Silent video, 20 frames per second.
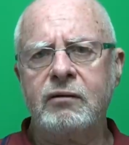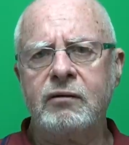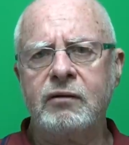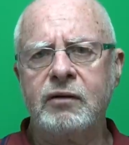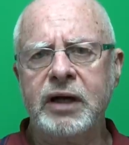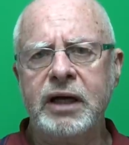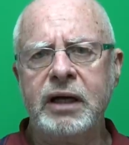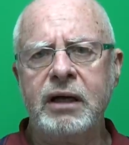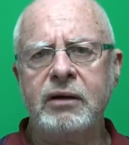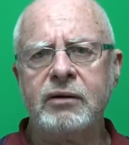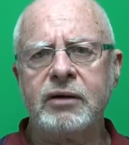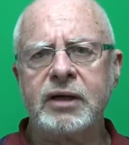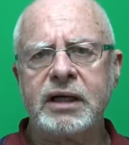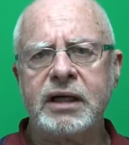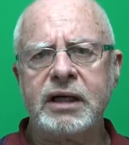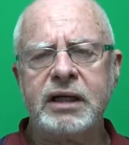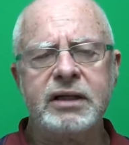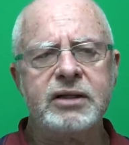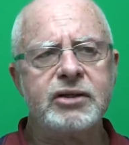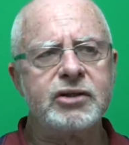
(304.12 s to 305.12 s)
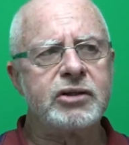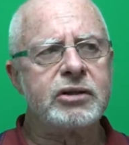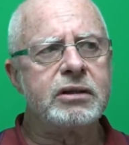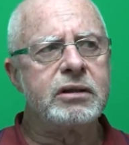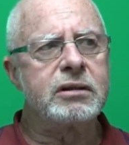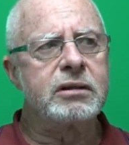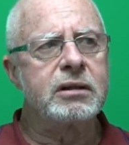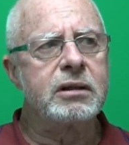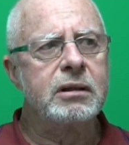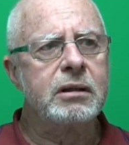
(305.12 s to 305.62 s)
rare
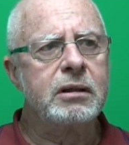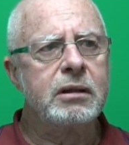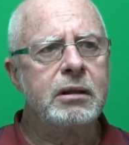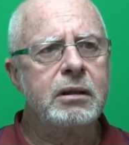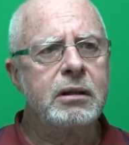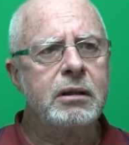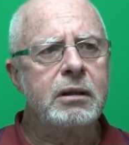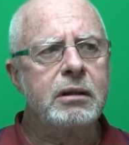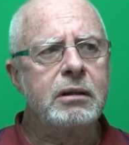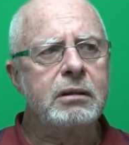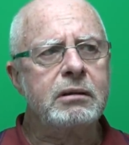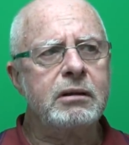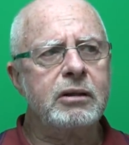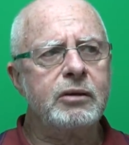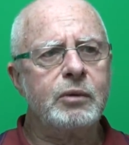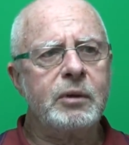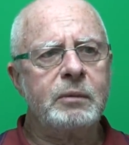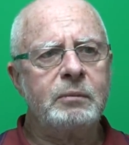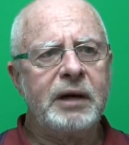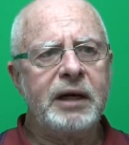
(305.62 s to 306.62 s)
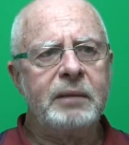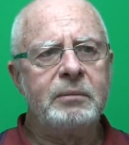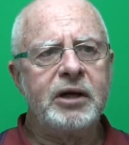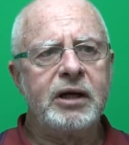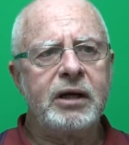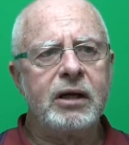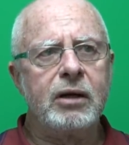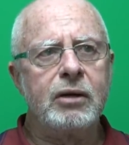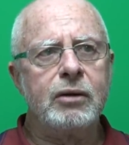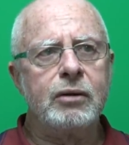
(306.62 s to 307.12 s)
occasions did we
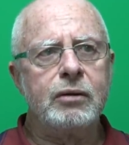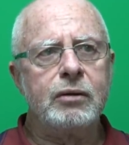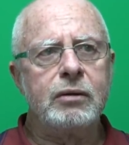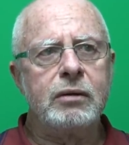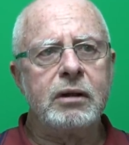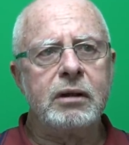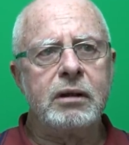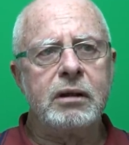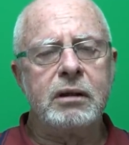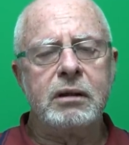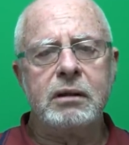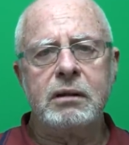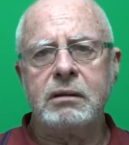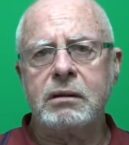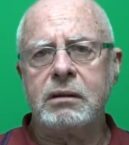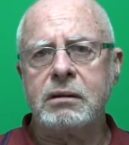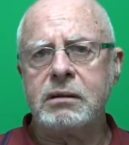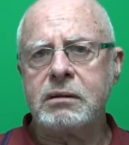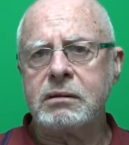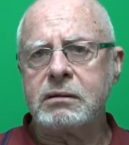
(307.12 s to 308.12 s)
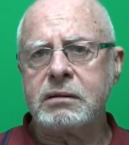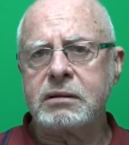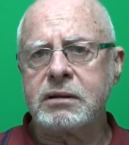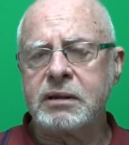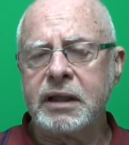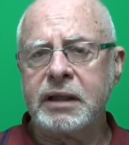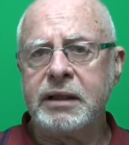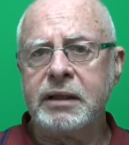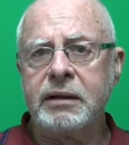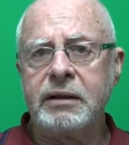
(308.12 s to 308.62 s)
maybe go,
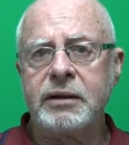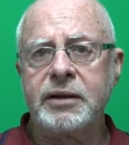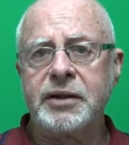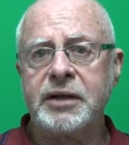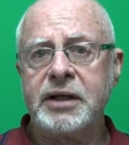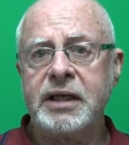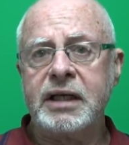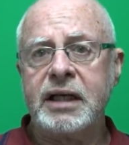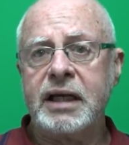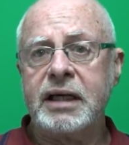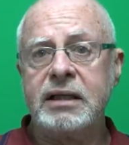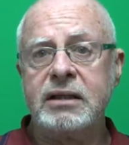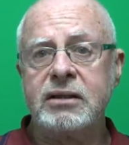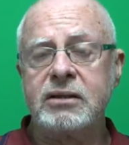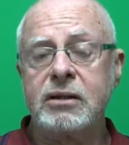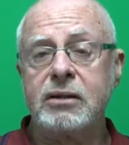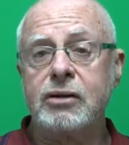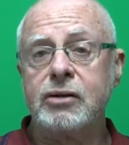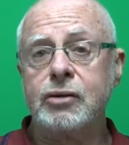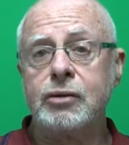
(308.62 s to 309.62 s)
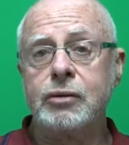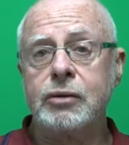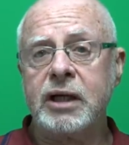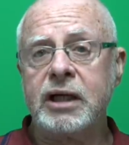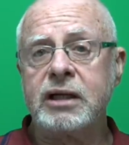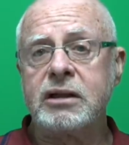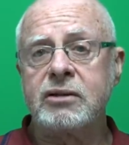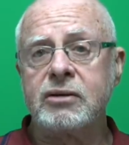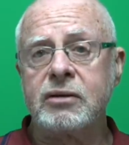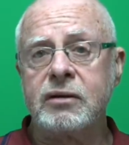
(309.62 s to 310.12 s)
say, 3 days and 2
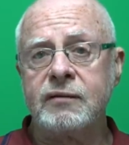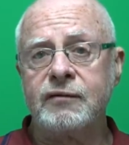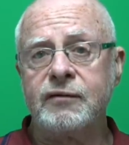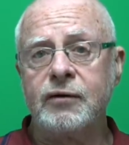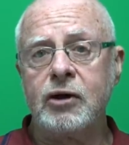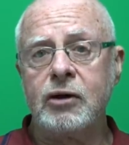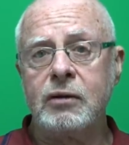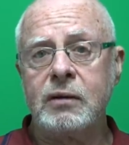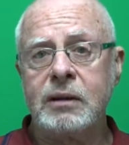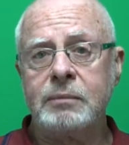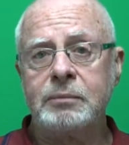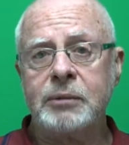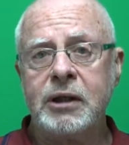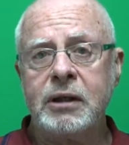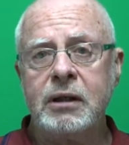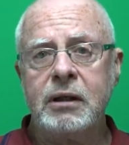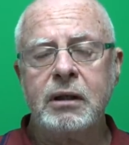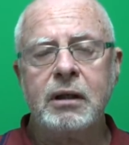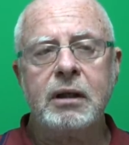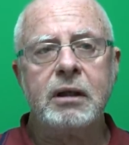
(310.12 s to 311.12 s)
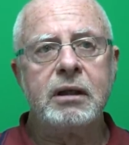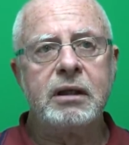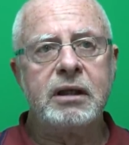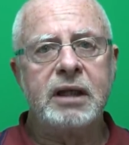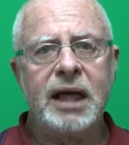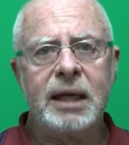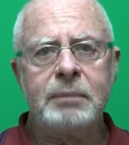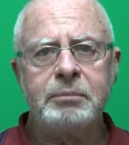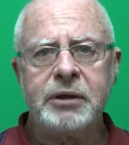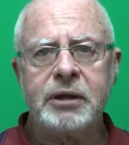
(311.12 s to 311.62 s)
nights on a follow-up. it
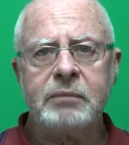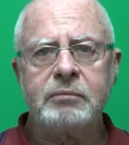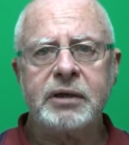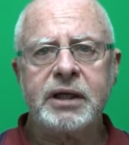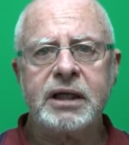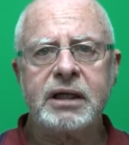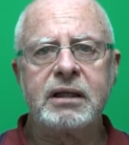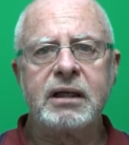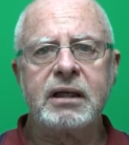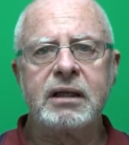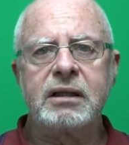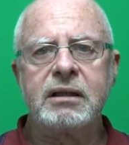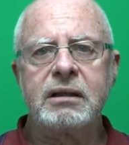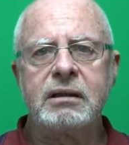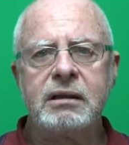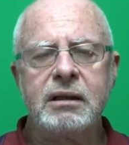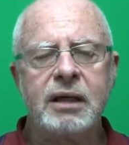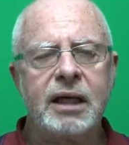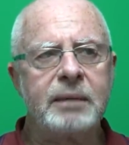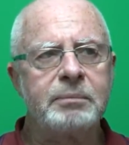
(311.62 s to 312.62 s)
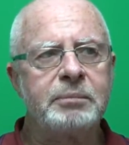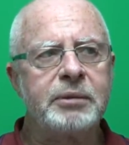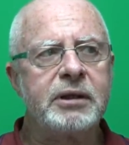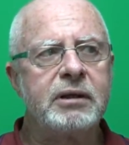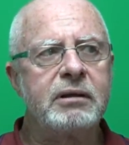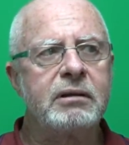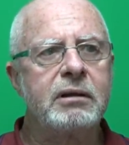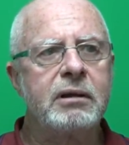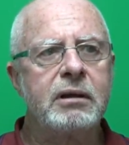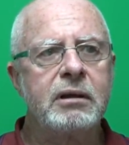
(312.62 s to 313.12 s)
happened, but it didn't
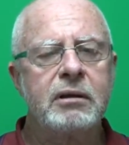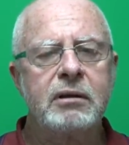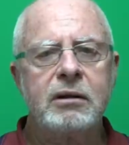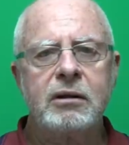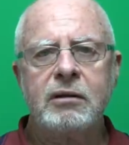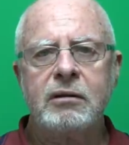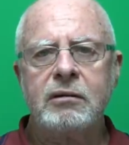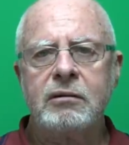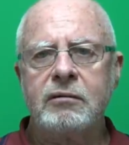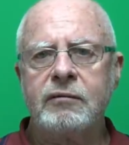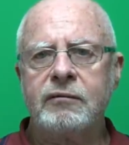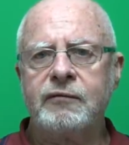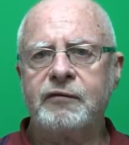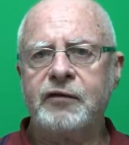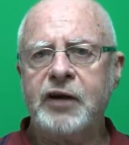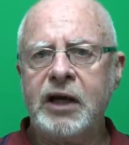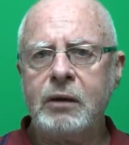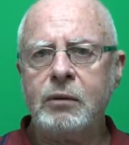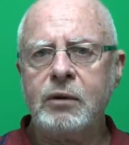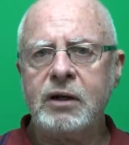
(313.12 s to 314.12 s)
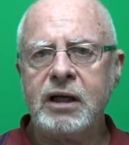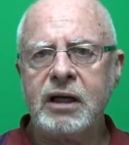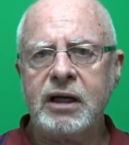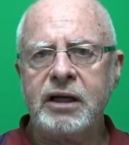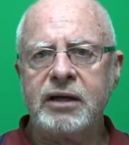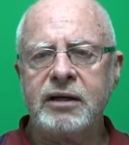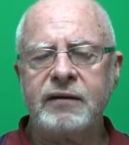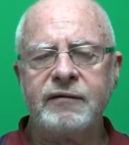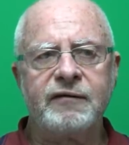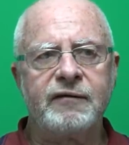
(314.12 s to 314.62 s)
happen
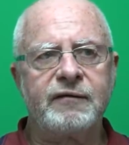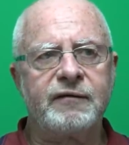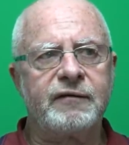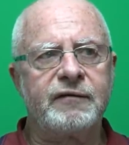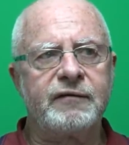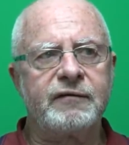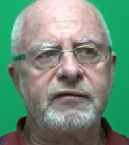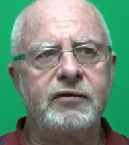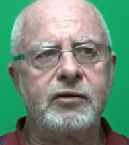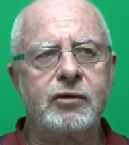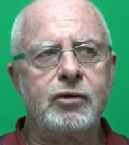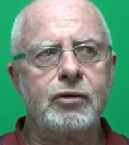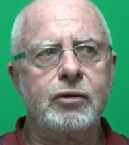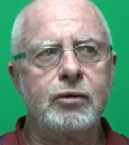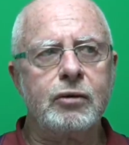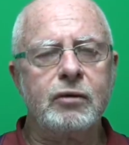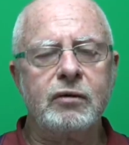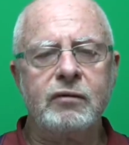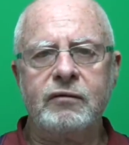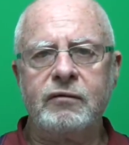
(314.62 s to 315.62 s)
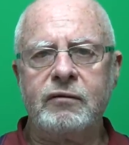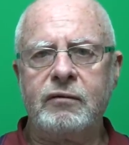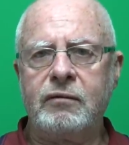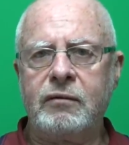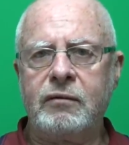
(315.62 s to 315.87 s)
frequently enough to